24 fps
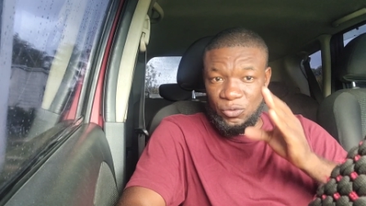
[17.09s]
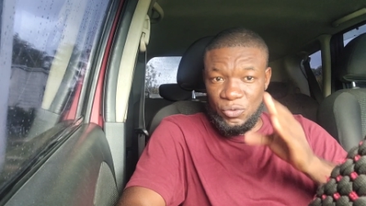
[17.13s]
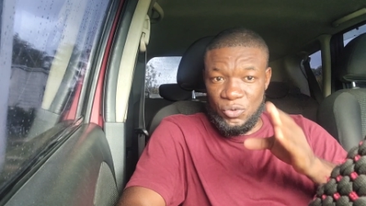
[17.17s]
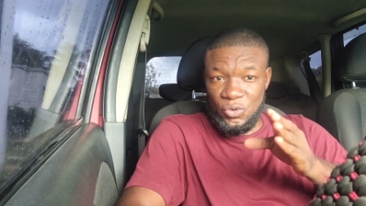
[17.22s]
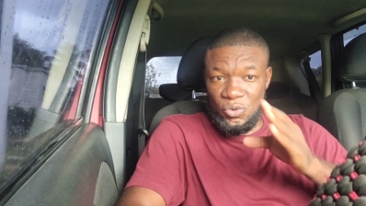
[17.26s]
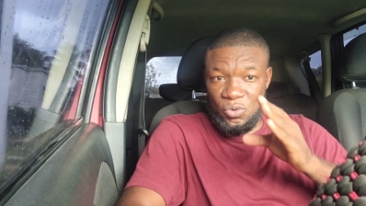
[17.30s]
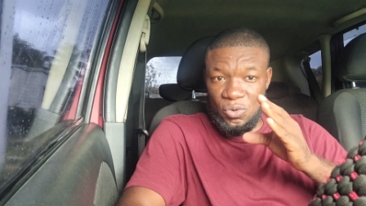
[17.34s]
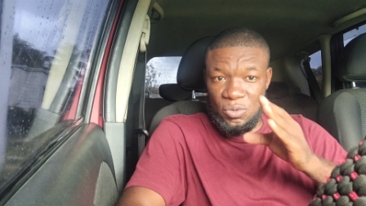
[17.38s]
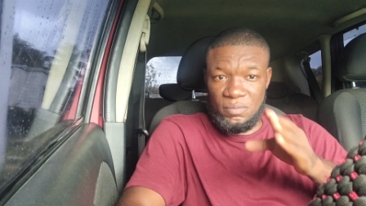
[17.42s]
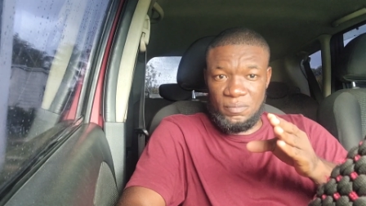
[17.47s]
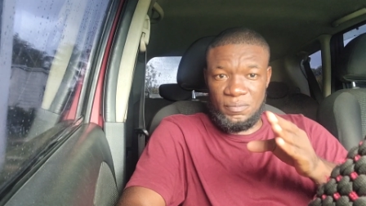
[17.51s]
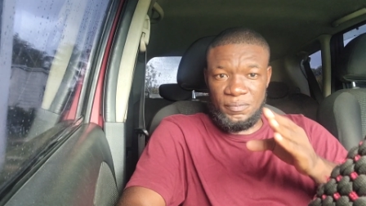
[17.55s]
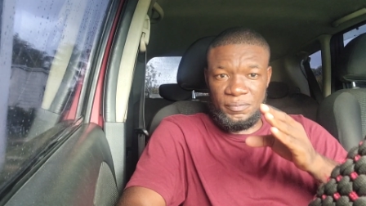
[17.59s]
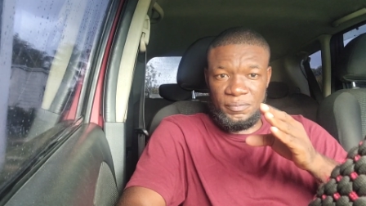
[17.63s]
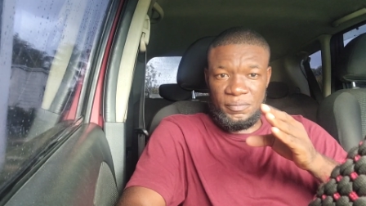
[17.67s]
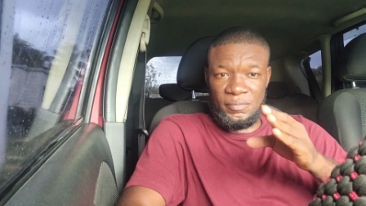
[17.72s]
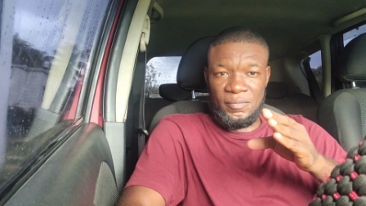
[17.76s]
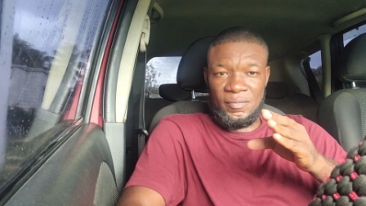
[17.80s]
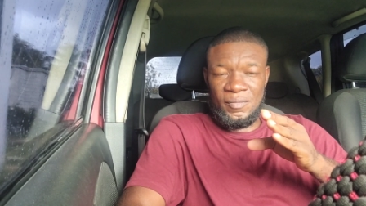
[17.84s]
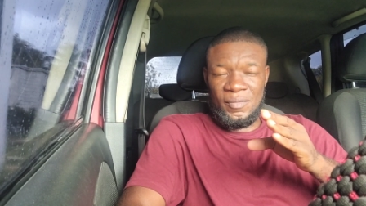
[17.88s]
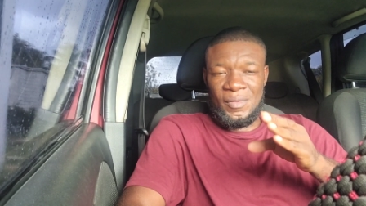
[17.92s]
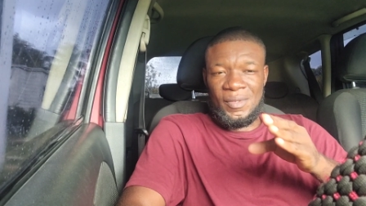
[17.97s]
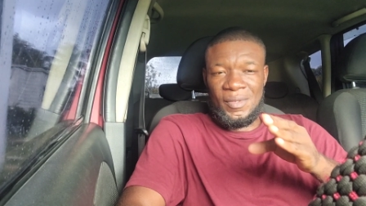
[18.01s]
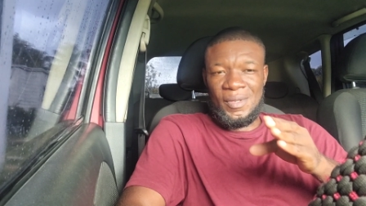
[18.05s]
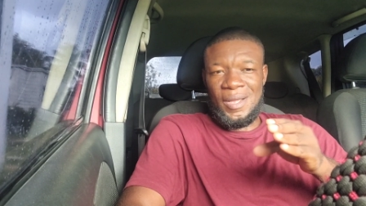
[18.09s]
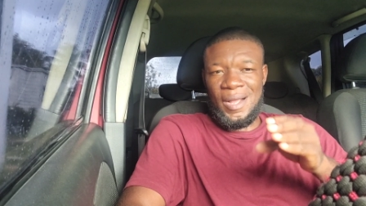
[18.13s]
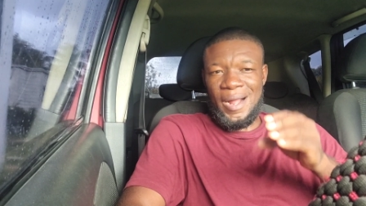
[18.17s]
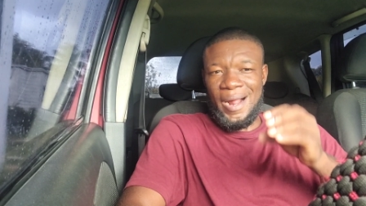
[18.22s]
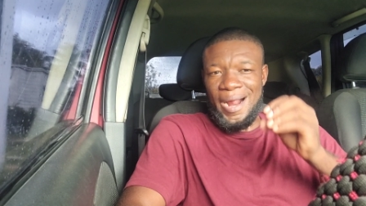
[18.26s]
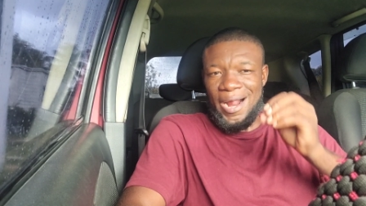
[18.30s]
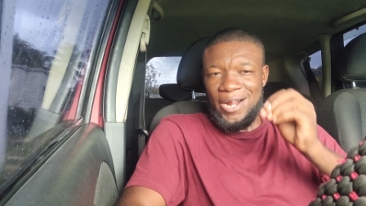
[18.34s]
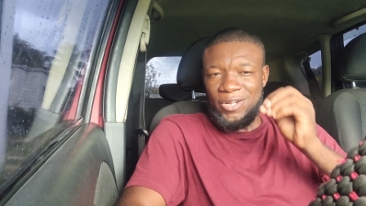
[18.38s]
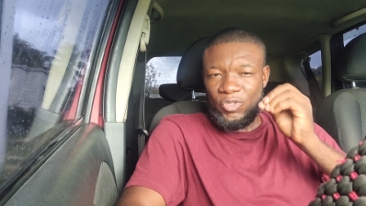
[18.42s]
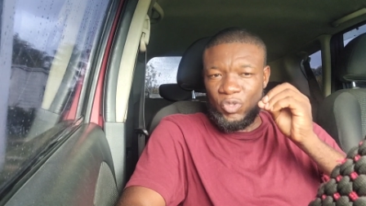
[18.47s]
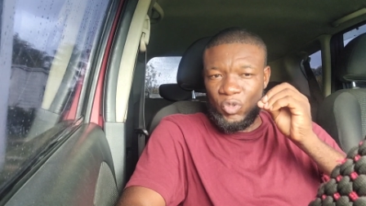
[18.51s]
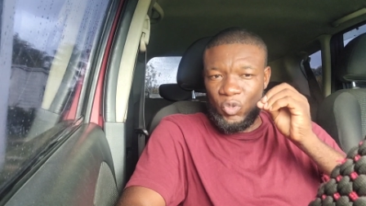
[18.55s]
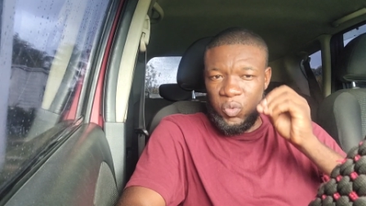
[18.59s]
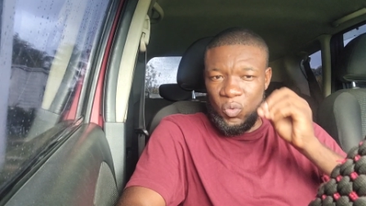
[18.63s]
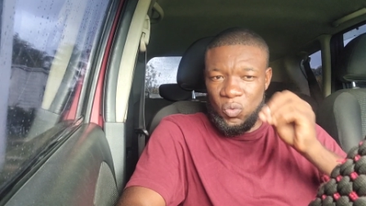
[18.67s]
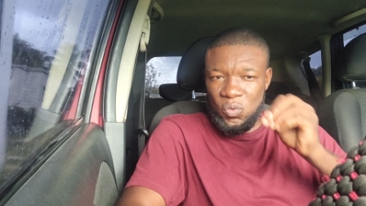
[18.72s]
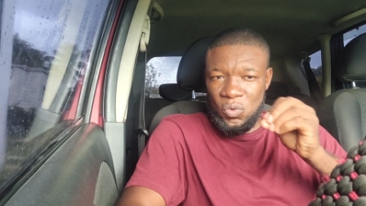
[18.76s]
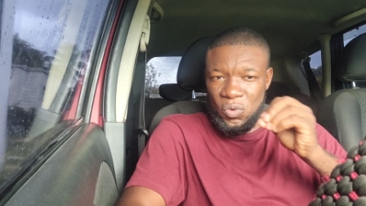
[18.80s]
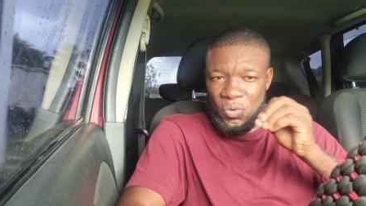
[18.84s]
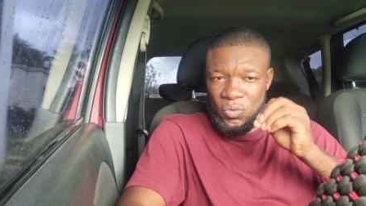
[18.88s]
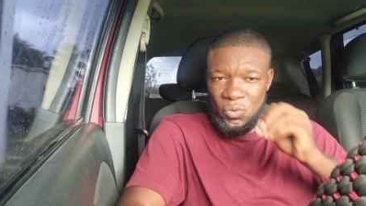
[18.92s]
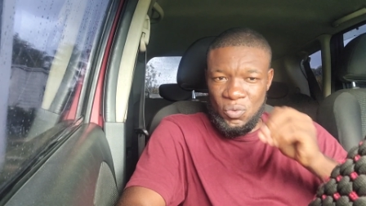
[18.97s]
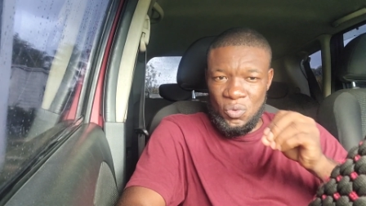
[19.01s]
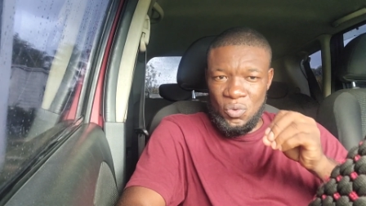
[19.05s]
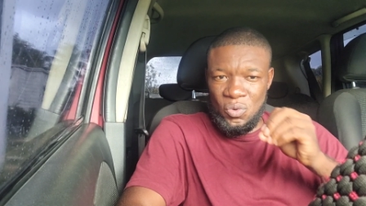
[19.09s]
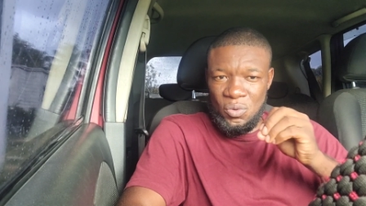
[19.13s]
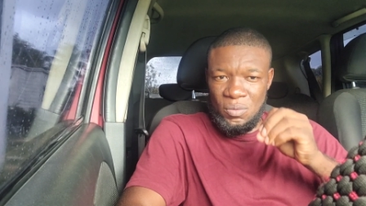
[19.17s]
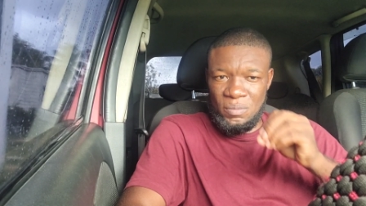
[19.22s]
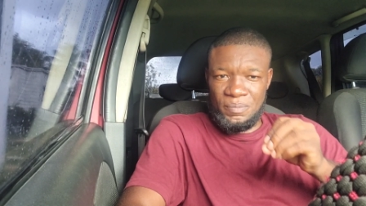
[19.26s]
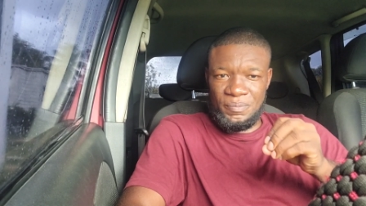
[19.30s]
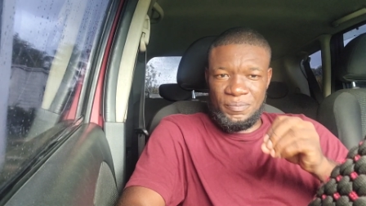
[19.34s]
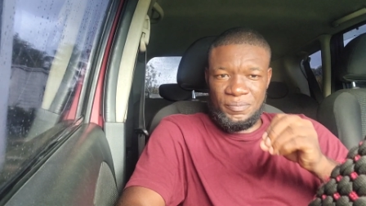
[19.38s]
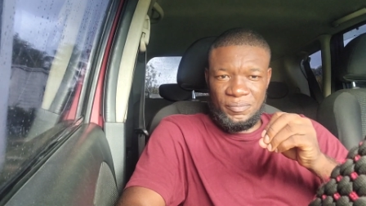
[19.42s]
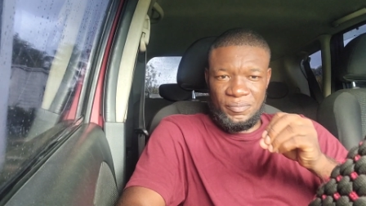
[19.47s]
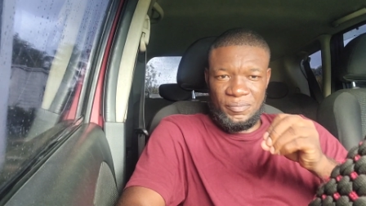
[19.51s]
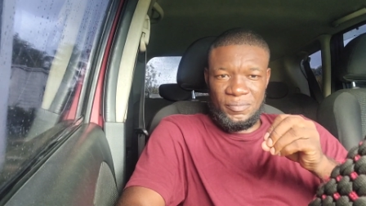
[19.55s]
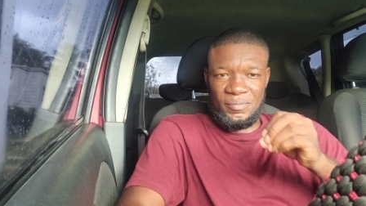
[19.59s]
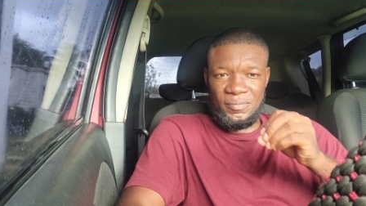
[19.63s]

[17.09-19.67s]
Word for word: room or two room.